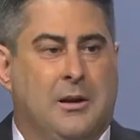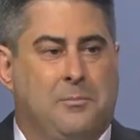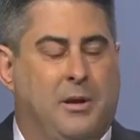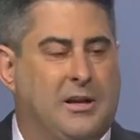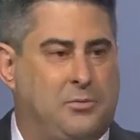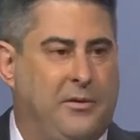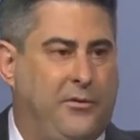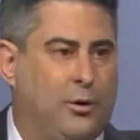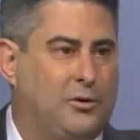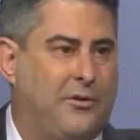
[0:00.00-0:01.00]
because we
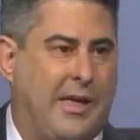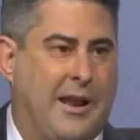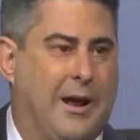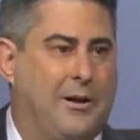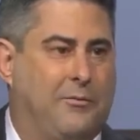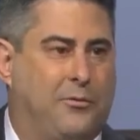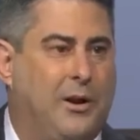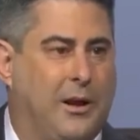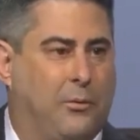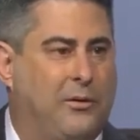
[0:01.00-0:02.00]
filter that out up front.